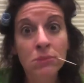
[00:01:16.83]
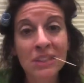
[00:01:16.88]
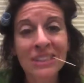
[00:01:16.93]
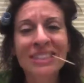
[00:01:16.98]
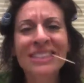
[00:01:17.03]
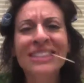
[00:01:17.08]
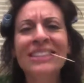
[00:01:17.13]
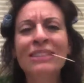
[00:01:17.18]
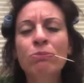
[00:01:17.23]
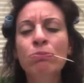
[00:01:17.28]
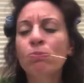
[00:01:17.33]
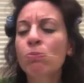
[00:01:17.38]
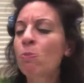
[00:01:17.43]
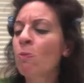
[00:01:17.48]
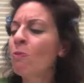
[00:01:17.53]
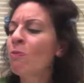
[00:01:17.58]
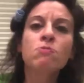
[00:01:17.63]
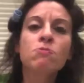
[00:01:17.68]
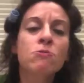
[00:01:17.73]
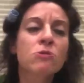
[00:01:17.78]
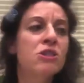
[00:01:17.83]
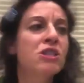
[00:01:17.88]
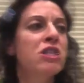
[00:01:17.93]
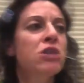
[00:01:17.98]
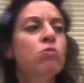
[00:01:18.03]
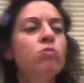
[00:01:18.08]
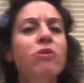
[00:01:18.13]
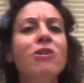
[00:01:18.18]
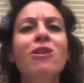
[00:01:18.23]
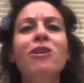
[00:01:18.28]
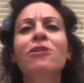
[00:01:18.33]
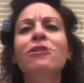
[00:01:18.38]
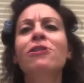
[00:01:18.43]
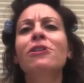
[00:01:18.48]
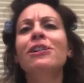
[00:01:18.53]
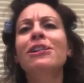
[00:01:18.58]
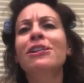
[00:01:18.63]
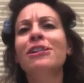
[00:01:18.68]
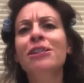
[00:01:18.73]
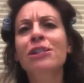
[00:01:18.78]
Okay? He walks
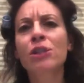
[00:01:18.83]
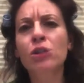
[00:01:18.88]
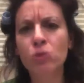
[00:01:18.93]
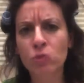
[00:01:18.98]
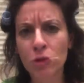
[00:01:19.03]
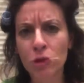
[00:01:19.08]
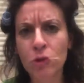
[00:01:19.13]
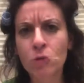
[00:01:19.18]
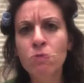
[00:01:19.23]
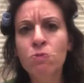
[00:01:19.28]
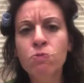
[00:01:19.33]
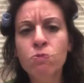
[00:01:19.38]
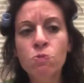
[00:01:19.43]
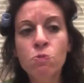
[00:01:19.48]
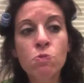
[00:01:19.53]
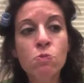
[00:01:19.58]
out of the room.